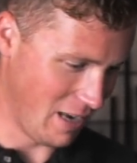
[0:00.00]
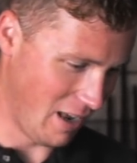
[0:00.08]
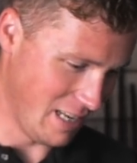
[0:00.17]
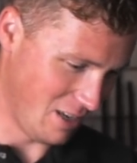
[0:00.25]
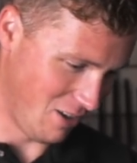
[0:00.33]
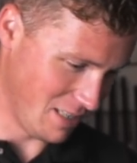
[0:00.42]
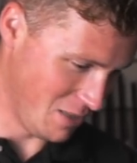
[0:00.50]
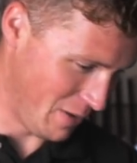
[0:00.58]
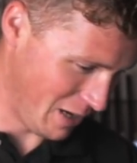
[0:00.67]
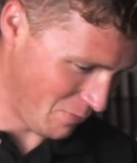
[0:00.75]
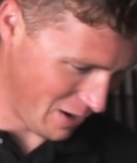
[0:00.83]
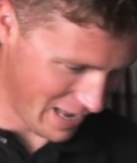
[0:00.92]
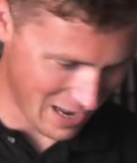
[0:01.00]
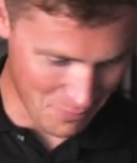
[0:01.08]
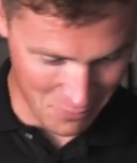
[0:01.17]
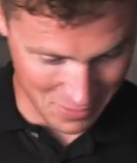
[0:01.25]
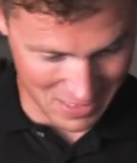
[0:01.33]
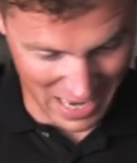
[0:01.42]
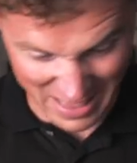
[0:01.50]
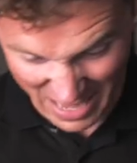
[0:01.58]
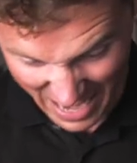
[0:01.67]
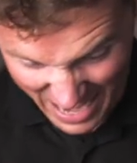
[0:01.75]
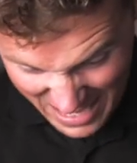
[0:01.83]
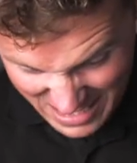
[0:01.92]
his eyes in the back of my head for saying that
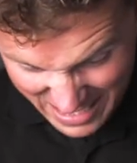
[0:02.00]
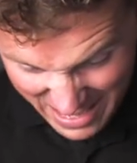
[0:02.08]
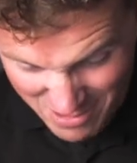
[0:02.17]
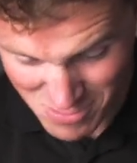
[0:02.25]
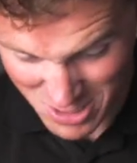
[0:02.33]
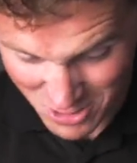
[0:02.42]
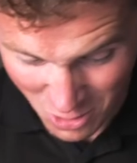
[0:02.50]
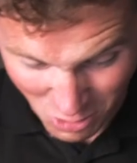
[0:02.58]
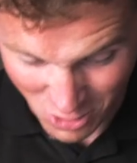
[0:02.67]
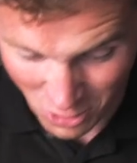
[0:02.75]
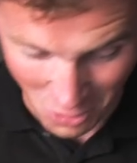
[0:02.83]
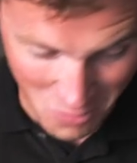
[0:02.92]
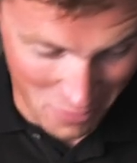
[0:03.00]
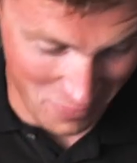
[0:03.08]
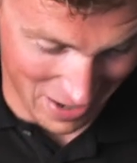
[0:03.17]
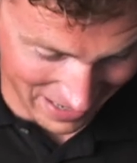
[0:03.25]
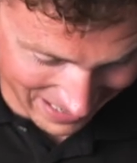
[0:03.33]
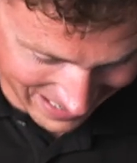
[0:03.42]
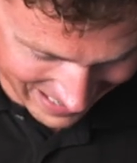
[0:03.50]
actually it's not horrific.